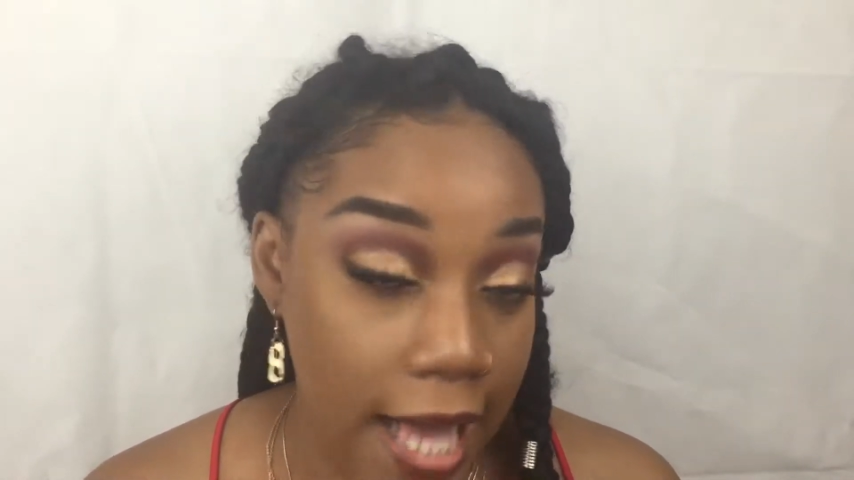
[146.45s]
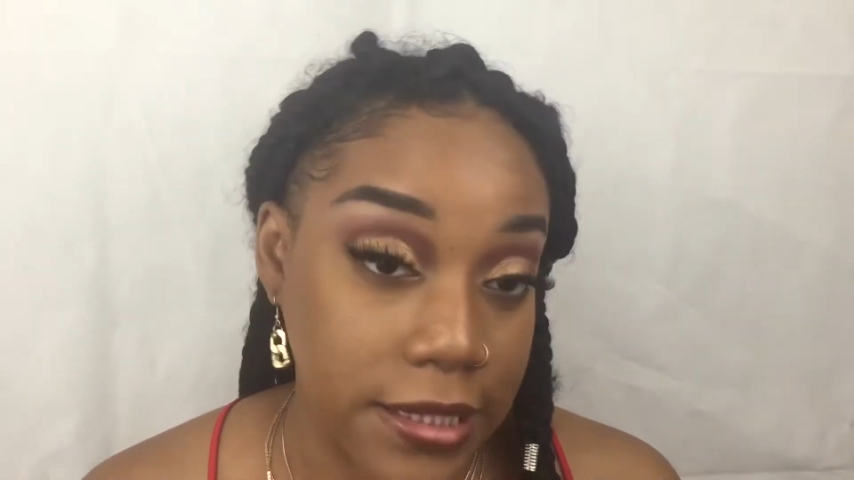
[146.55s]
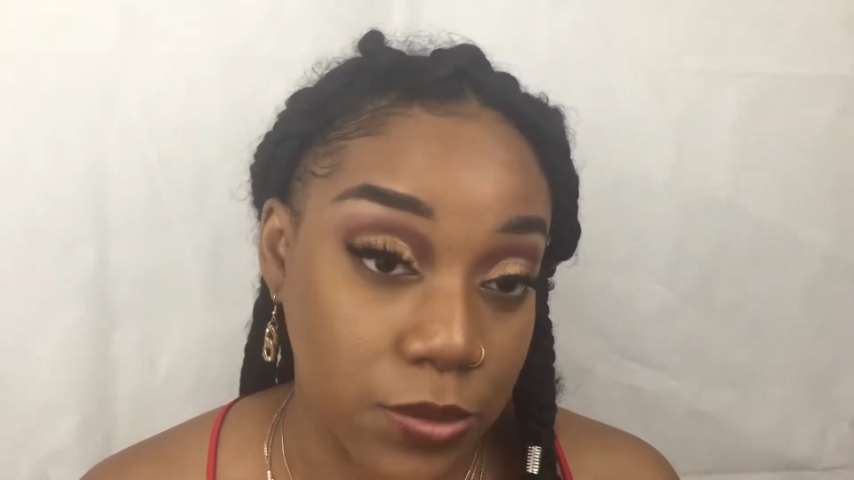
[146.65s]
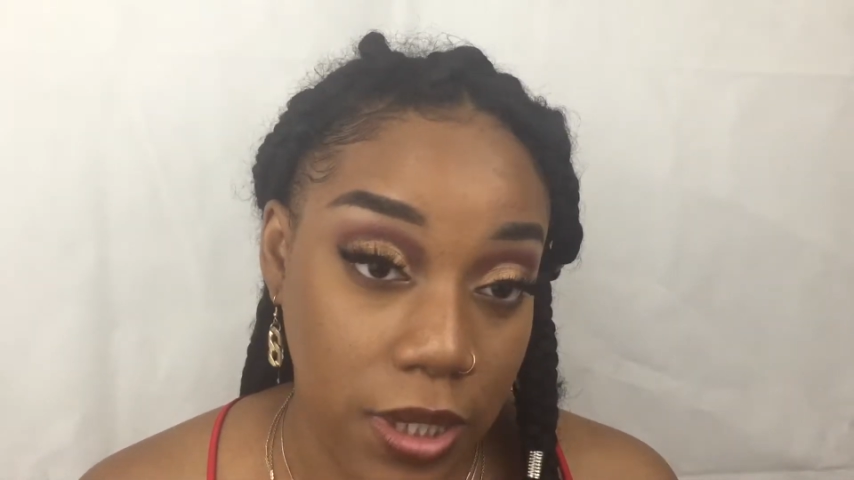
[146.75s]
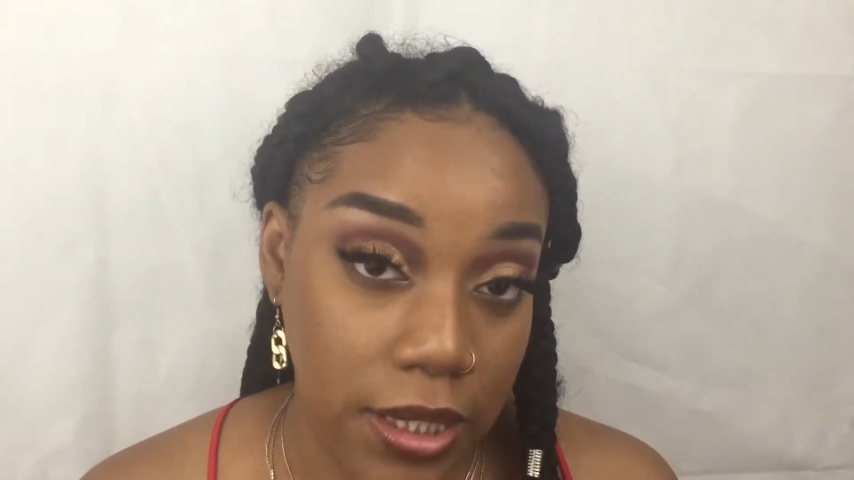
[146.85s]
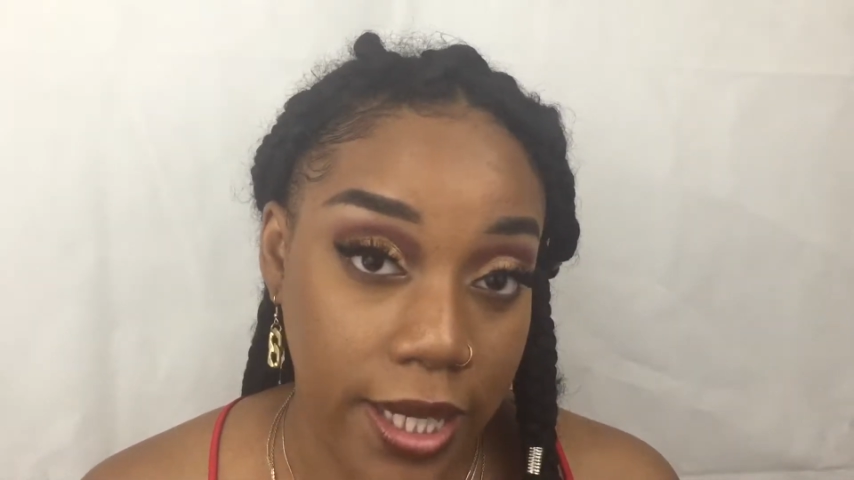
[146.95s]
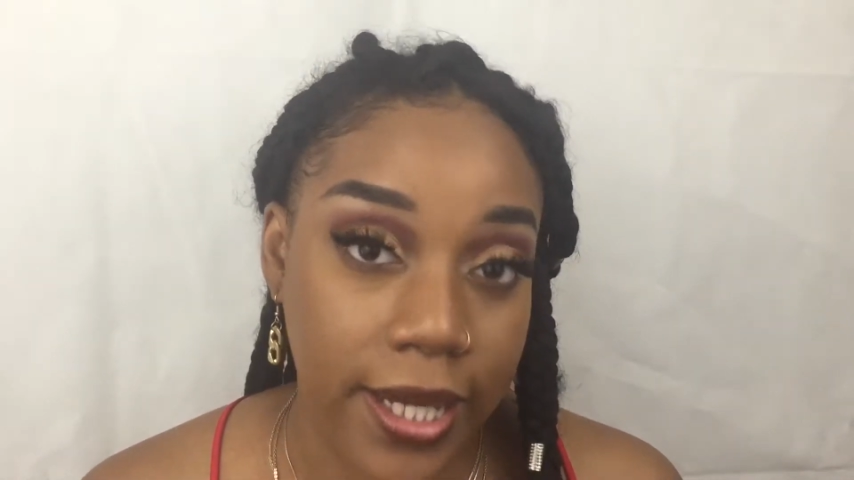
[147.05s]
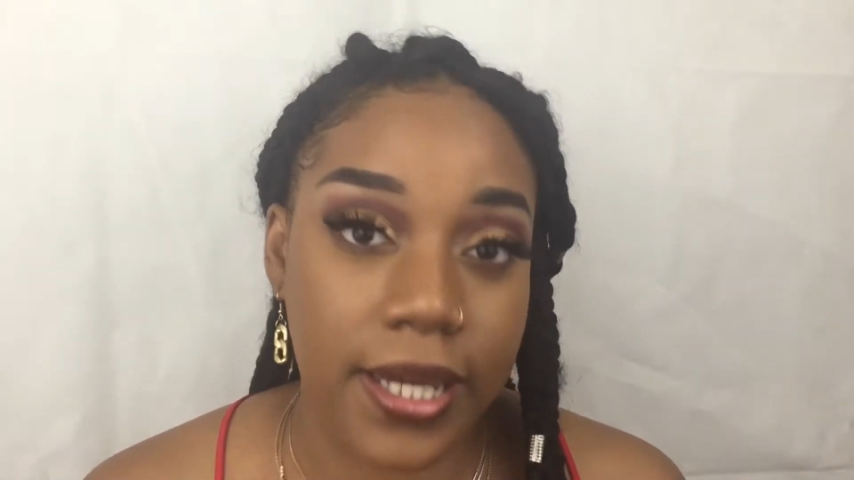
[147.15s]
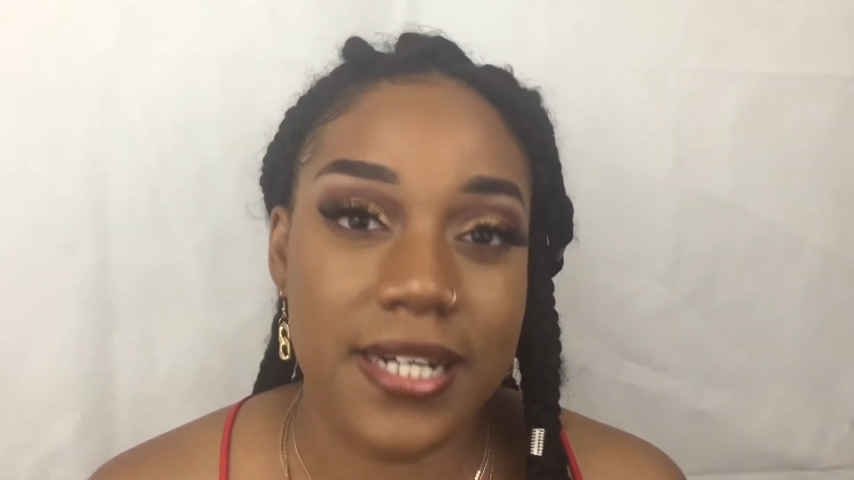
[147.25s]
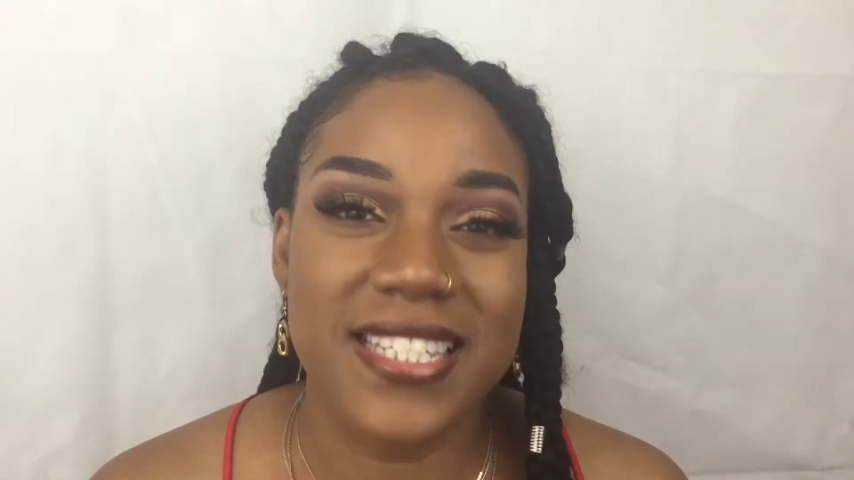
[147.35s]
That's what I
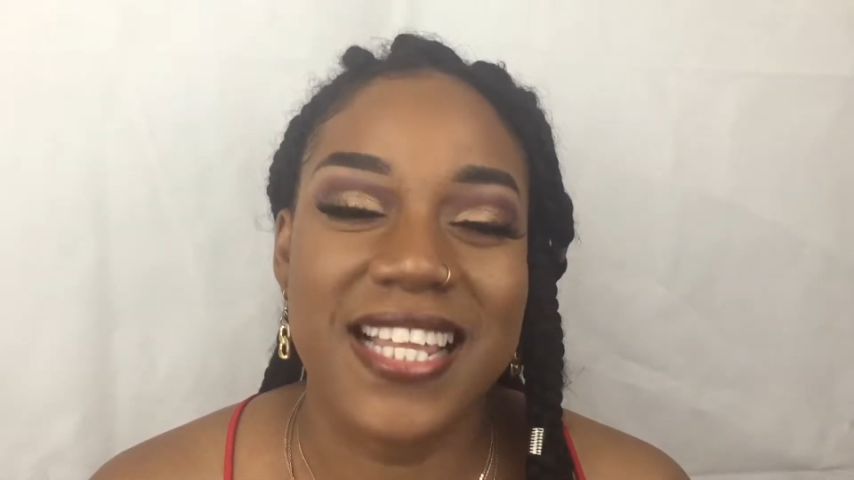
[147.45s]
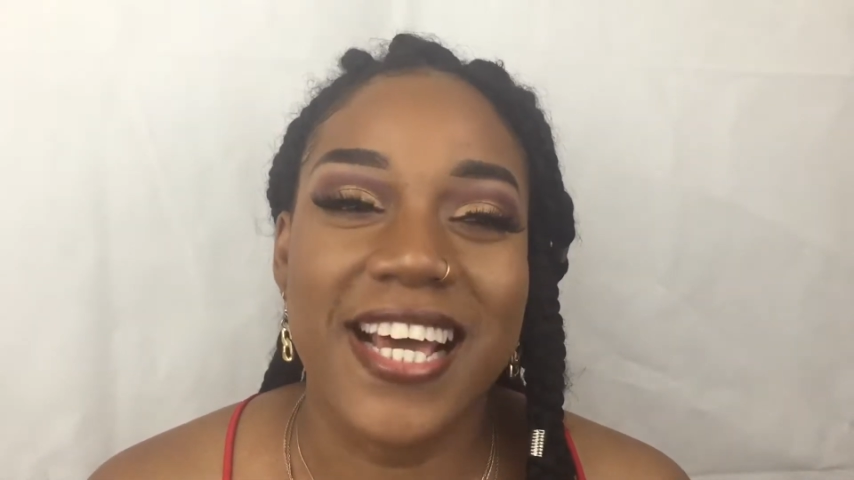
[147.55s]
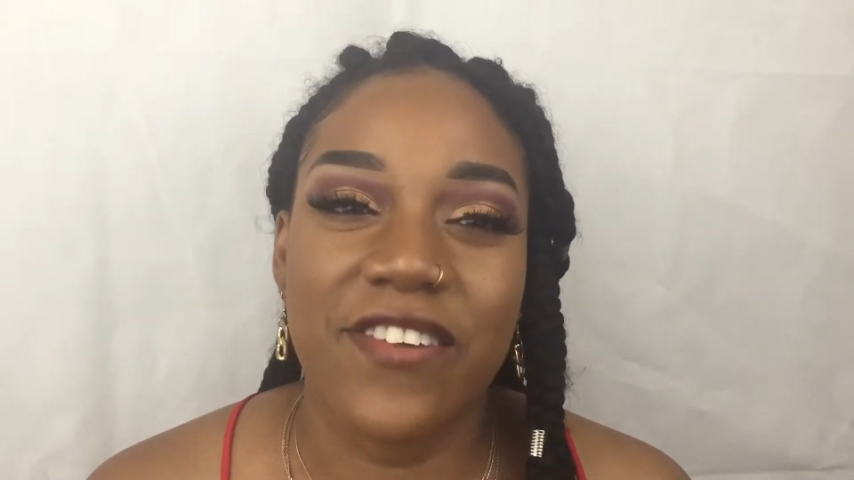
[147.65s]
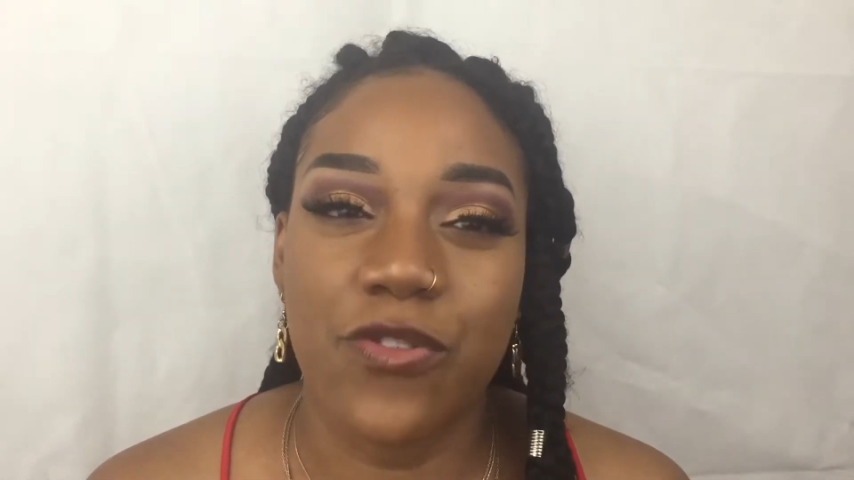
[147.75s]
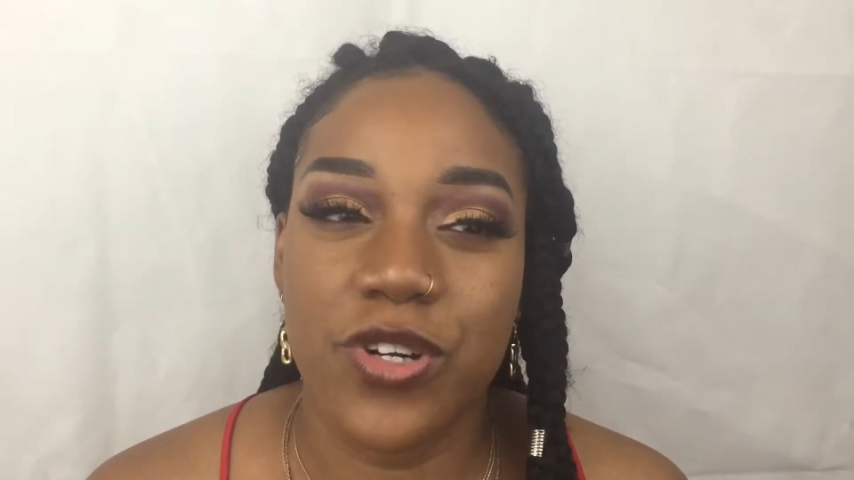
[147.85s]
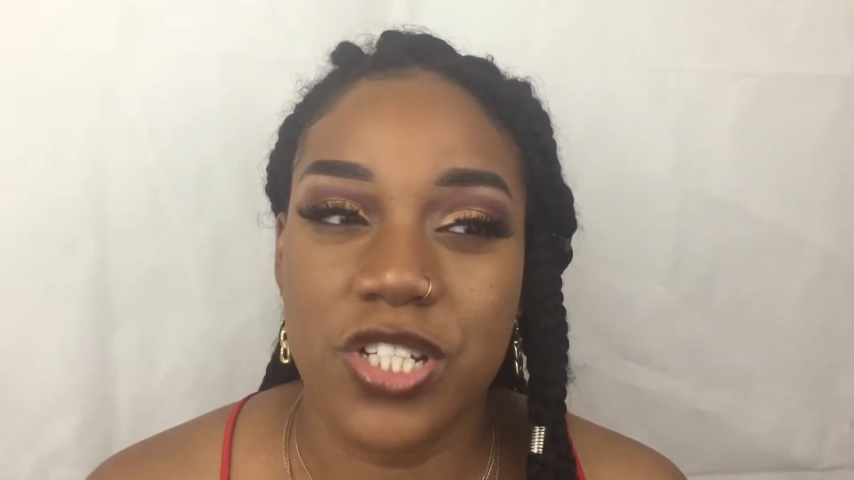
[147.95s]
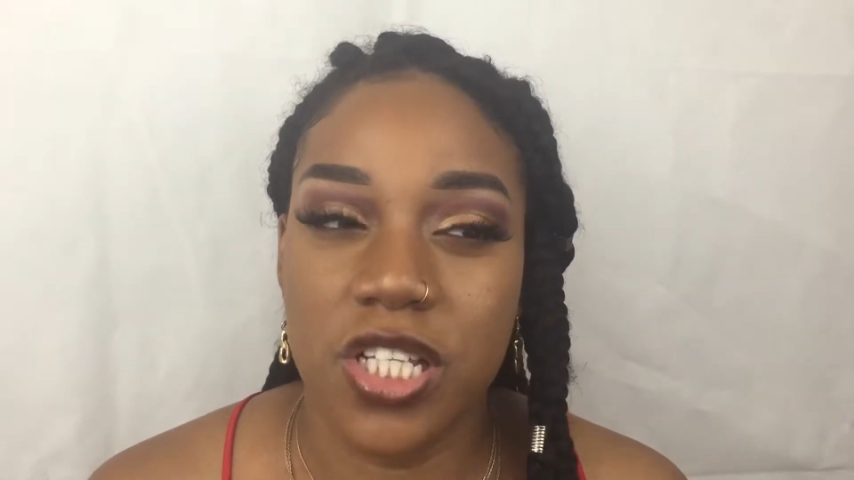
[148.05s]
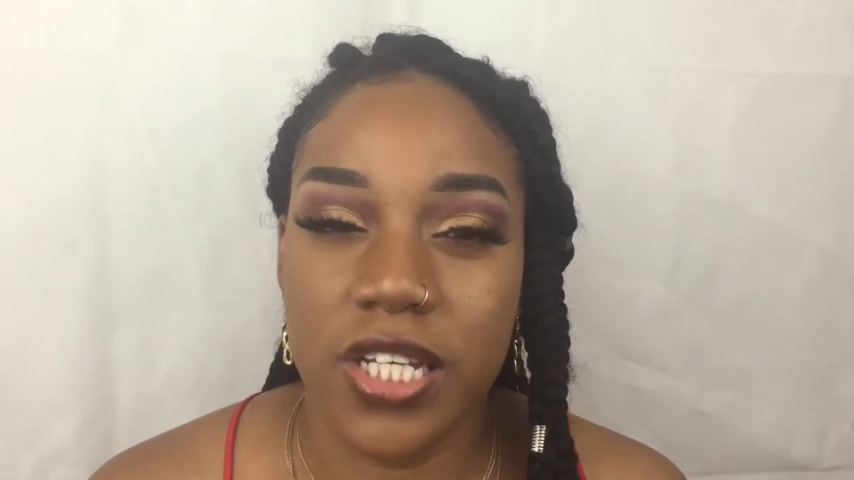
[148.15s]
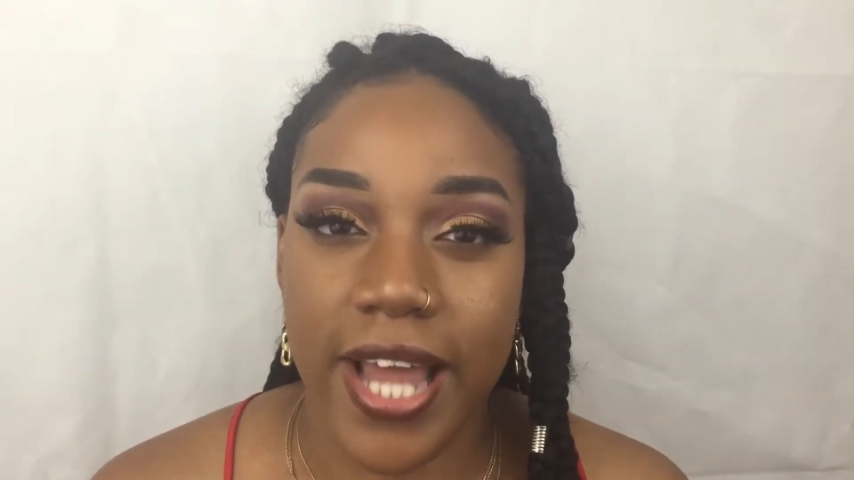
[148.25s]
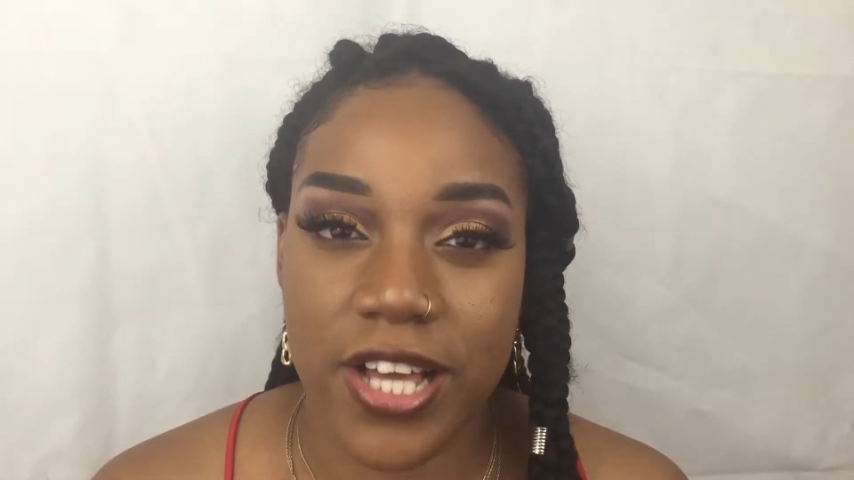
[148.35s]
like, because I like for it to
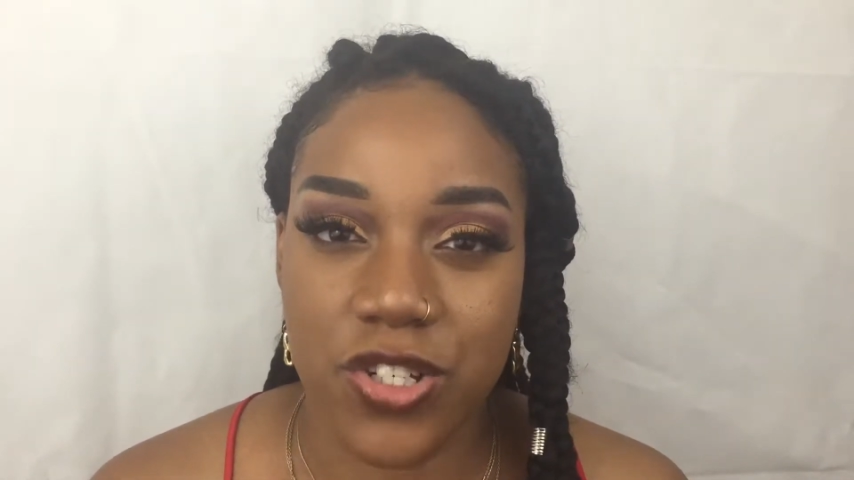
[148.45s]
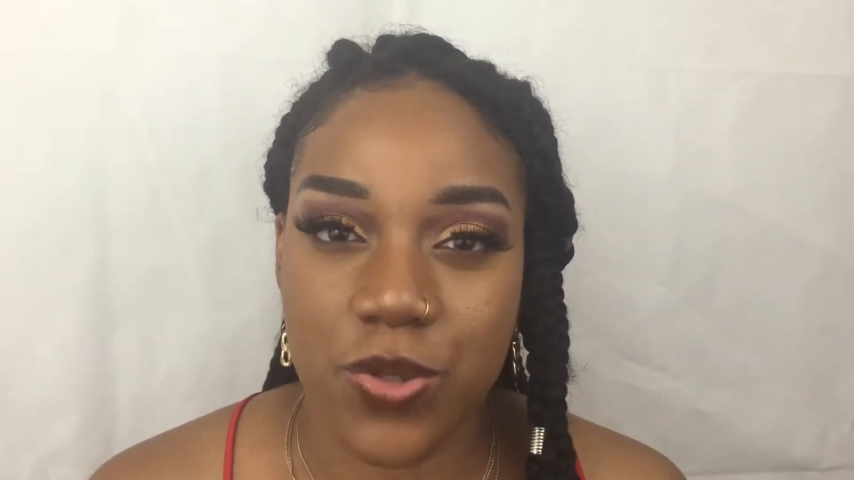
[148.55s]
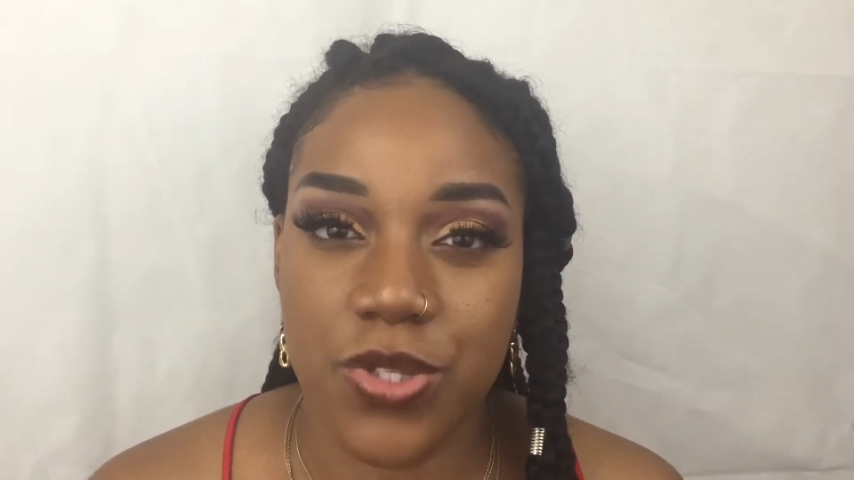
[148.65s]
look natural.